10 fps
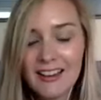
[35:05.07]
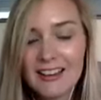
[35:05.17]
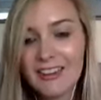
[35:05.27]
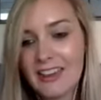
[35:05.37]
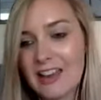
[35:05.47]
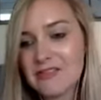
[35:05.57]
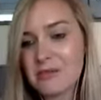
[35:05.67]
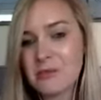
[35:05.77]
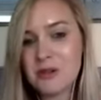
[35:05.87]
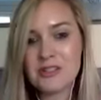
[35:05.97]
I think
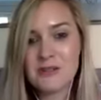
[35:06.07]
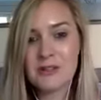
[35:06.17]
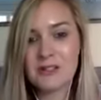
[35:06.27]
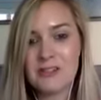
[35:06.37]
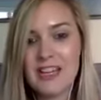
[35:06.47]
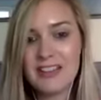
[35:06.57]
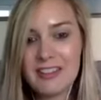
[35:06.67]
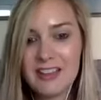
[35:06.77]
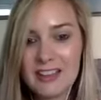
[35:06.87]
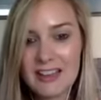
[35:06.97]
everyone watching will agree
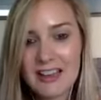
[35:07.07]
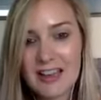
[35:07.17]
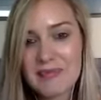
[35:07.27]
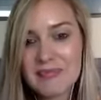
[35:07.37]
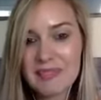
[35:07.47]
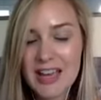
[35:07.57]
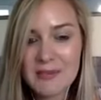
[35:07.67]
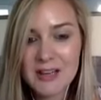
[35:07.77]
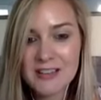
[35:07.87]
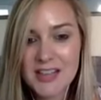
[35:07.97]
that
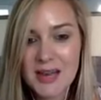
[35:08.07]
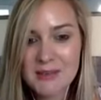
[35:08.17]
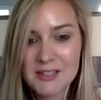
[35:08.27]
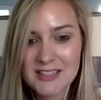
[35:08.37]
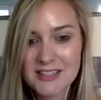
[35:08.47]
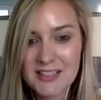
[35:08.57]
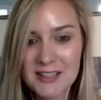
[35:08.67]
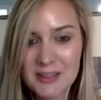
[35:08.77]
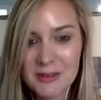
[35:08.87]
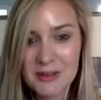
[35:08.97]
Amy looks absolutely
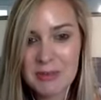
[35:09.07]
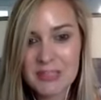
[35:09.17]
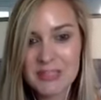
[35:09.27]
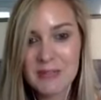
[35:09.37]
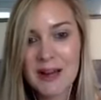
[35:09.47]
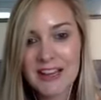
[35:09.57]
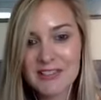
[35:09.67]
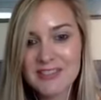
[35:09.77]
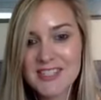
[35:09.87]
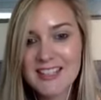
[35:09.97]
stunning with her beachy
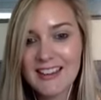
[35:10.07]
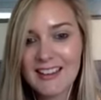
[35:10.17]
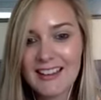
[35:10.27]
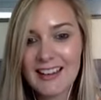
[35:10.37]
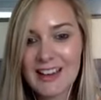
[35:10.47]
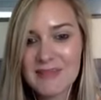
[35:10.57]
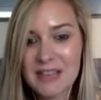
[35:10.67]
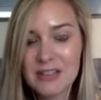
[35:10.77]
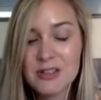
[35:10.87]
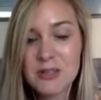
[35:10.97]
waves. And
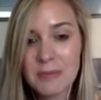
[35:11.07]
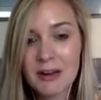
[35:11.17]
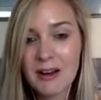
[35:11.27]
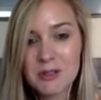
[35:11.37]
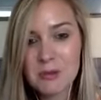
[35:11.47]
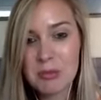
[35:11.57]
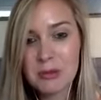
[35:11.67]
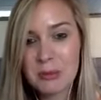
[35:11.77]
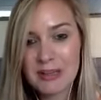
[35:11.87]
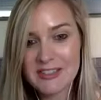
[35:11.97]
you should be going to a
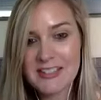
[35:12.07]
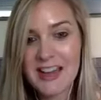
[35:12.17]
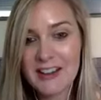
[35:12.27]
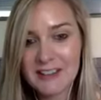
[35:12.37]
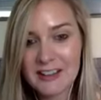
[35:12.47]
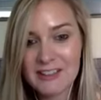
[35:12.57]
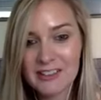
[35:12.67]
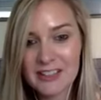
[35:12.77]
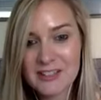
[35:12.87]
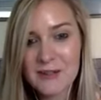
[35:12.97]
pool party now and have
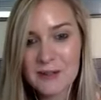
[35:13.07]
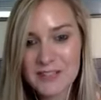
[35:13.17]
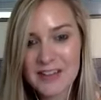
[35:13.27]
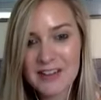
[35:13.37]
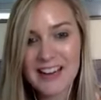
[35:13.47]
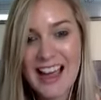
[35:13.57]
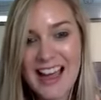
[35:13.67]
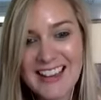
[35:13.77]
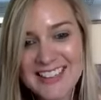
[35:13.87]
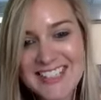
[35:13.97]
a nice cocktail in
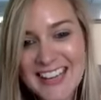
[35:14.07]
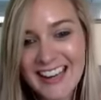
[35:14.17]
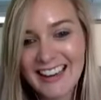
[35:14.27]
hand.